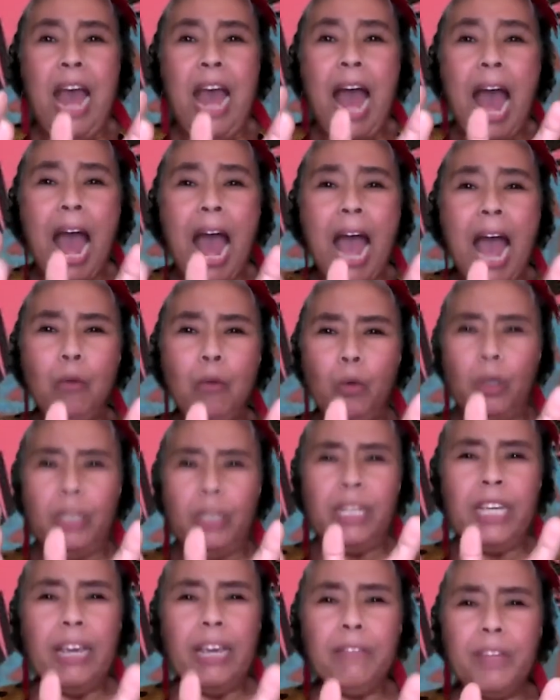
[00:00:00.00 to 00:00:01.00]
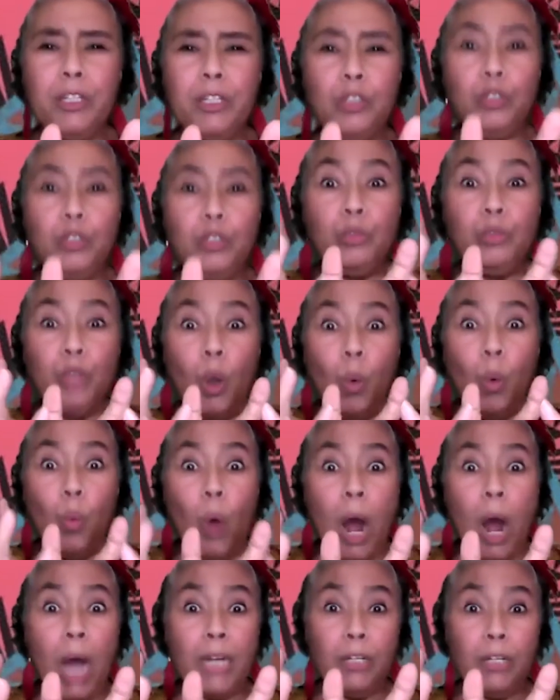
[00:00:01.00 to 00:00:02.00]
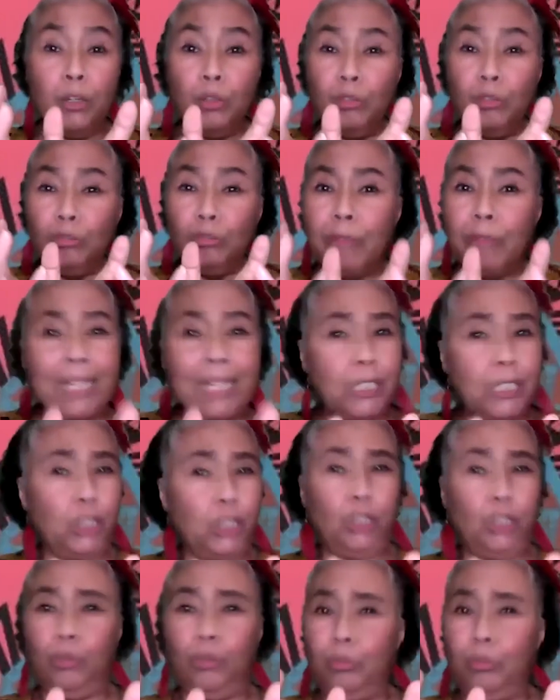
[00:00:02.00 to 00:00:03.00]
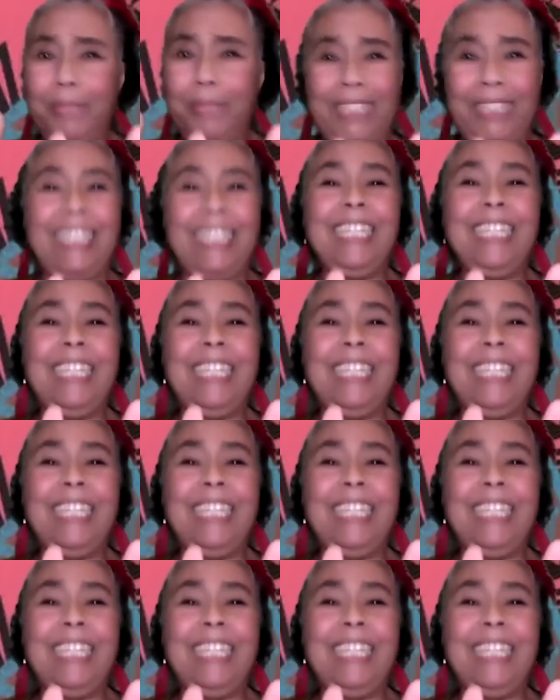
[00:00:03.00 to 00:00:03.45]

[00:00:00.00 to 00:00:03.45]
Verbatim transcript: I will give it to the one who rescued me.